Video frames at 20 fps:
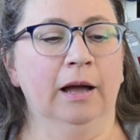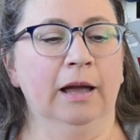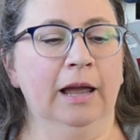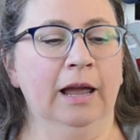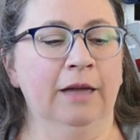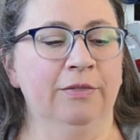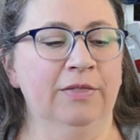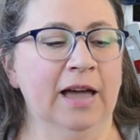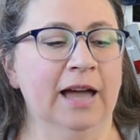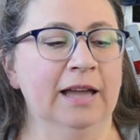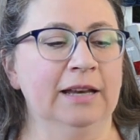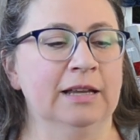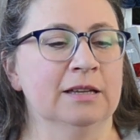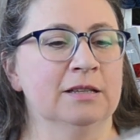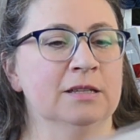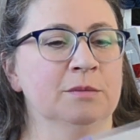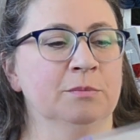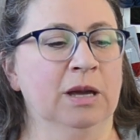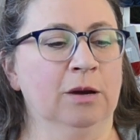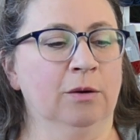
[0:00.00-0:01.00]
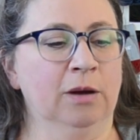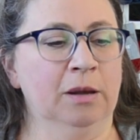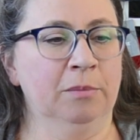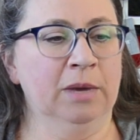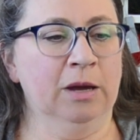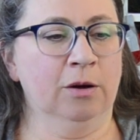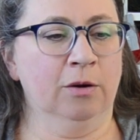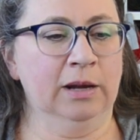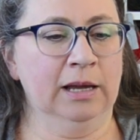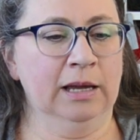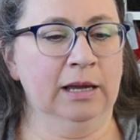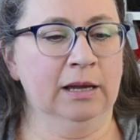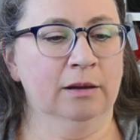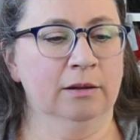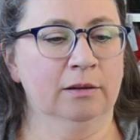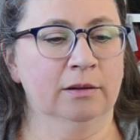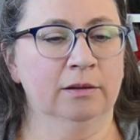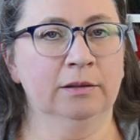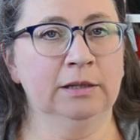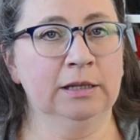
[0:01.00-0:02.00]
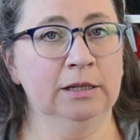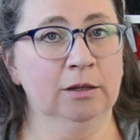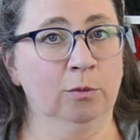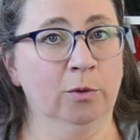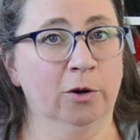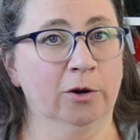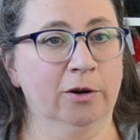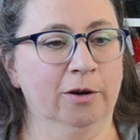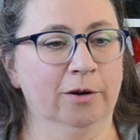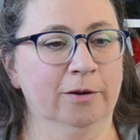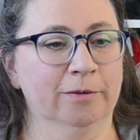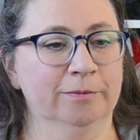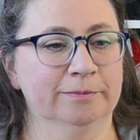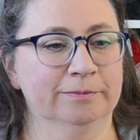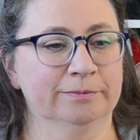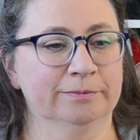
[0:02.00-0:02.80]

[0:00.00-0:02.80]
And that is Mary Mary Needleworker.